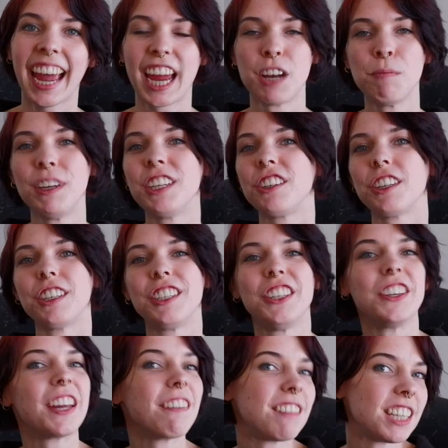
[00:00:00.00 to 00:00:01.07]
and be sure
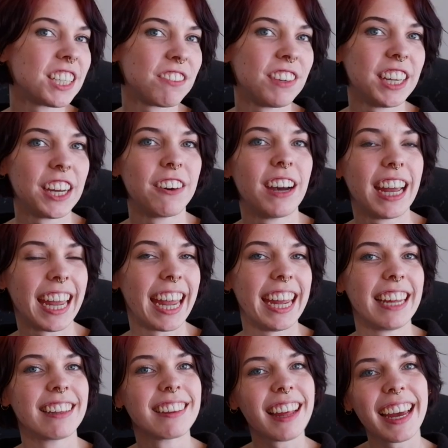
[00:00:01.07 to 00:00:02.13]
to give this video
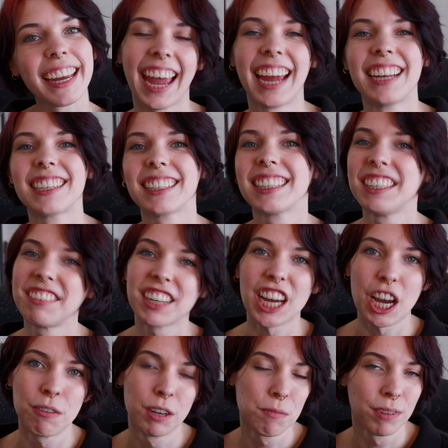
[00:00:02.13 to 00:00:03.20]
a like and leave a
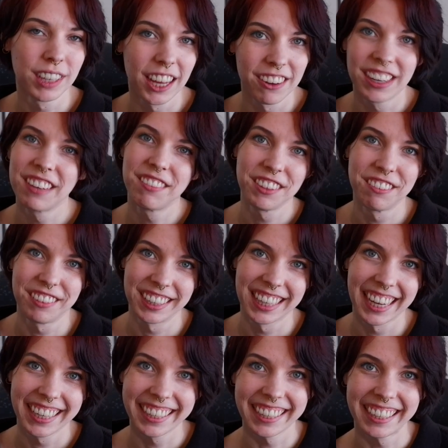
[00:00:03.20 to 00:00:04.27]
comment below if you feel
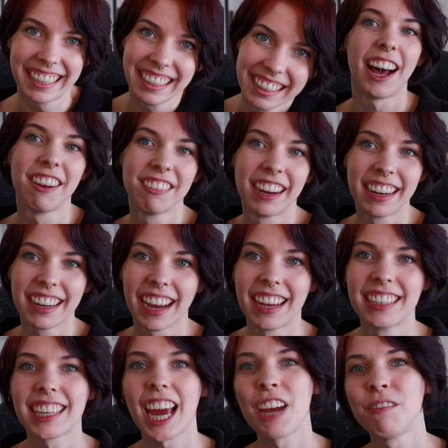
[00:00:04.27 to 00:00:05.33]
like it. Alright
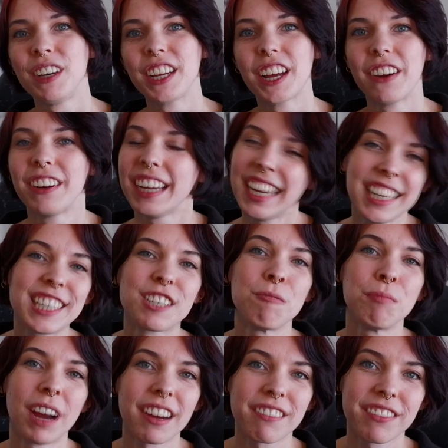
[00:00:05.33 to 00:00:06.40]
guys, I'm gonna go eat some
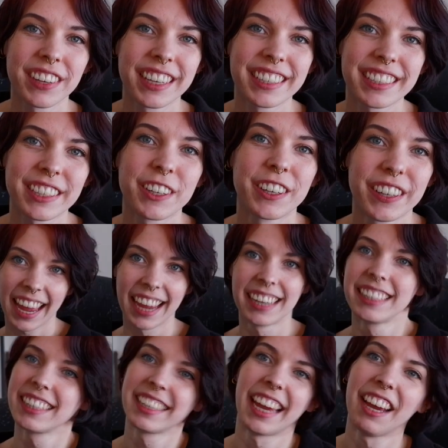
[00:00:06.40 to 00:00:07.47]
breakfast
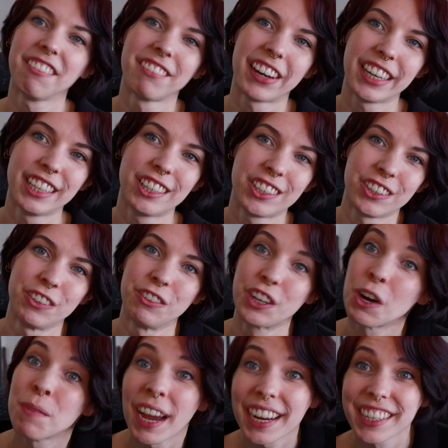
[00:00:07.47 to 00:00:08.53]
and get ready to
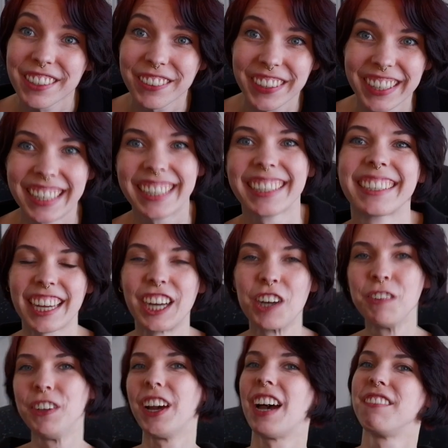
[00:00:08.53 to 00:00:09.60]
go back to work. So I
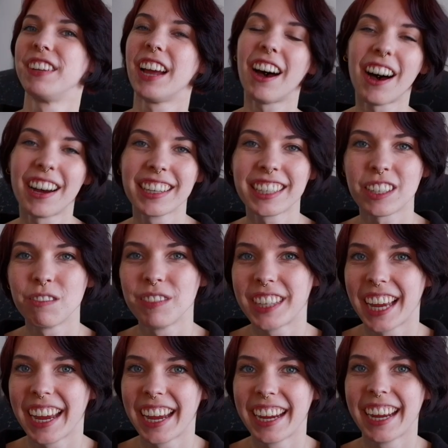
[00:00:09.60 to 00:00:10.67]
hope you have an awesome
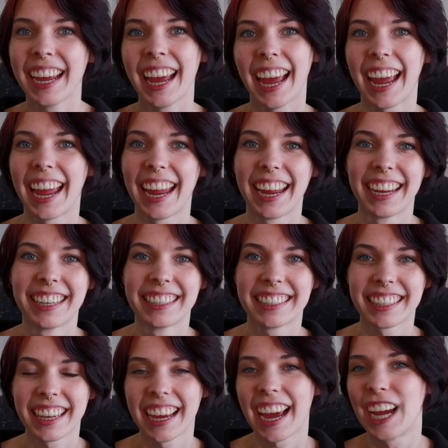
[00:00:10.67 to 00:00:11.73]
day
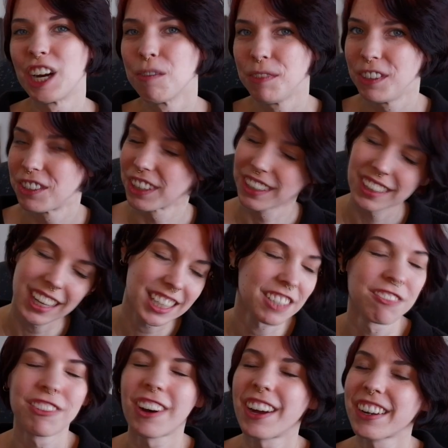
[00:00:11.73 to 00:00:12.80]
and I hope you drink lots
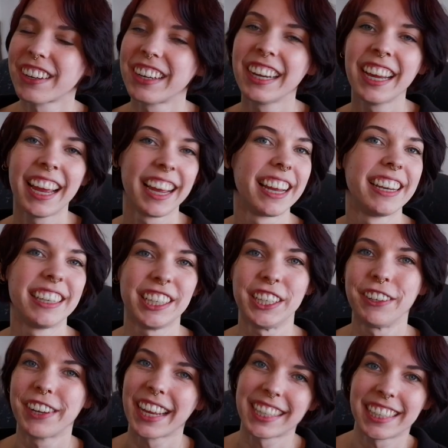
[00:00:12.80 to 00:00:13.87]
of water and
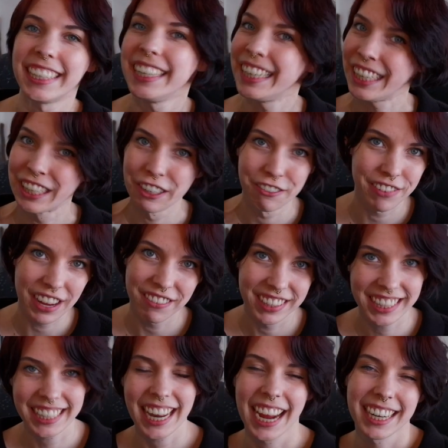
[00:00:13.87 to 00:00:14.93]
you get to eat your
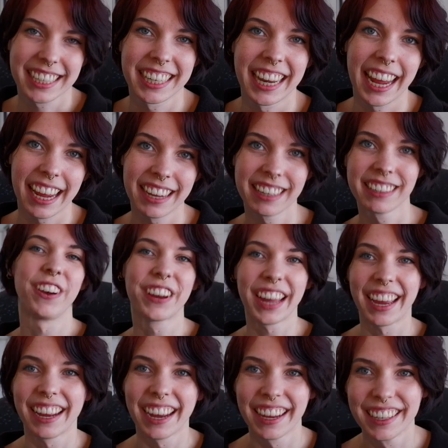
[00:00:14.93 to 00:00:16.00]
favorite snack today.
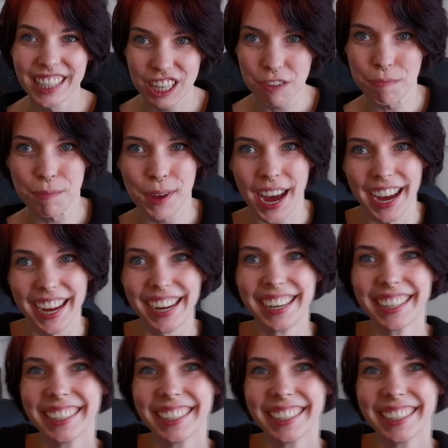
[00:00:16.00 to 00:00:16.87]
Okay guys, bye!